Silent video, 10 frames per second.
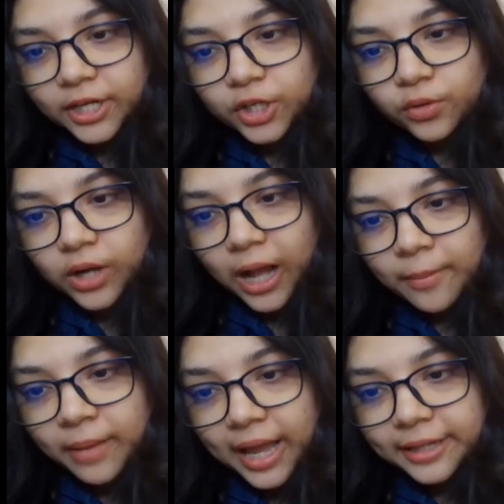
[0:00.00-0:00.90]
to
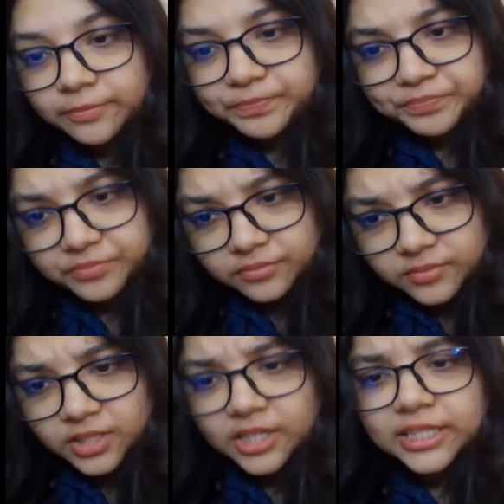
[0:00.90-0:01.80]
come
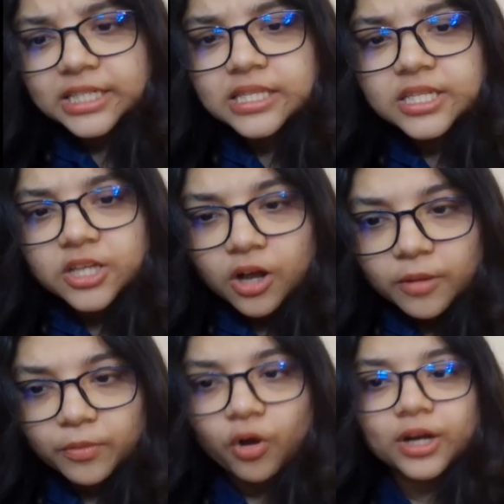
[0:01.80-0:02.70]
and
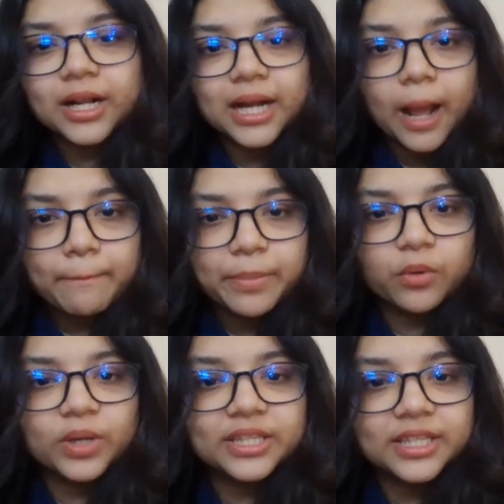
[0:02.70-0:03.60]
disturb or clump
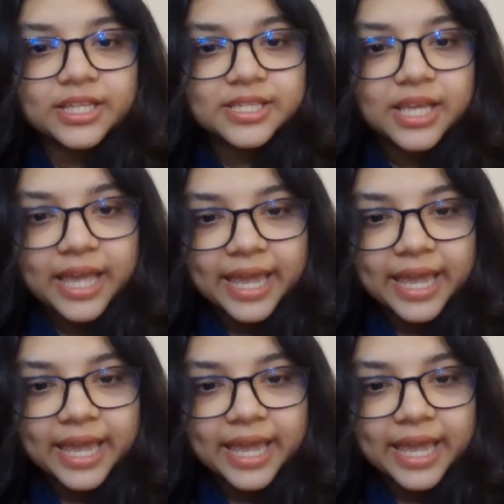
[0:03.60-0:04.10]
with this